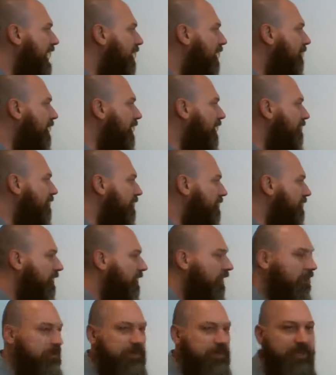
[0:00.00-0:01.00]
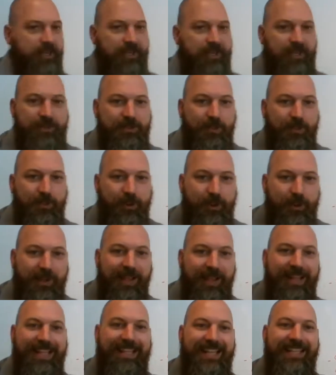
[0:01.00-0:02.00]
However, they're always going to use the word
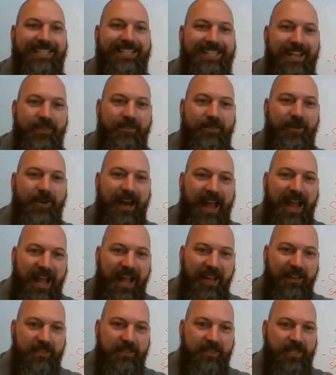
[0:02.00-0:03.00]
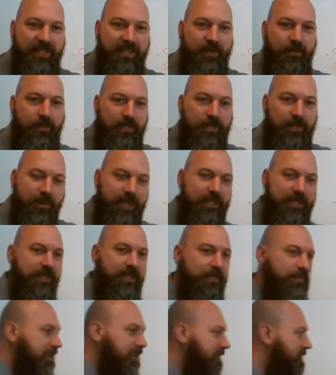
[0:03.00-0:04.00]
severalty, which basically
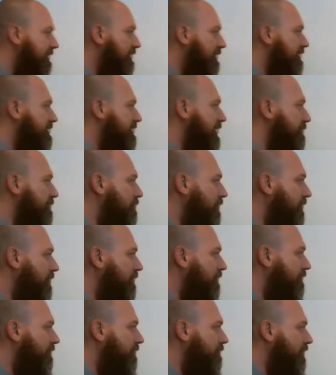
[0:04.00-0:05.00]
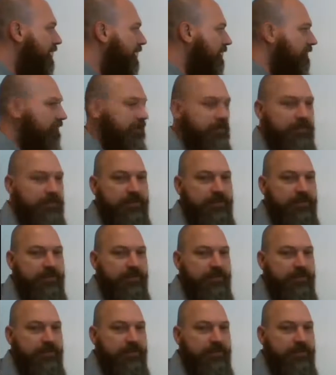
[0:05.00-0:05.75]
means separate from others.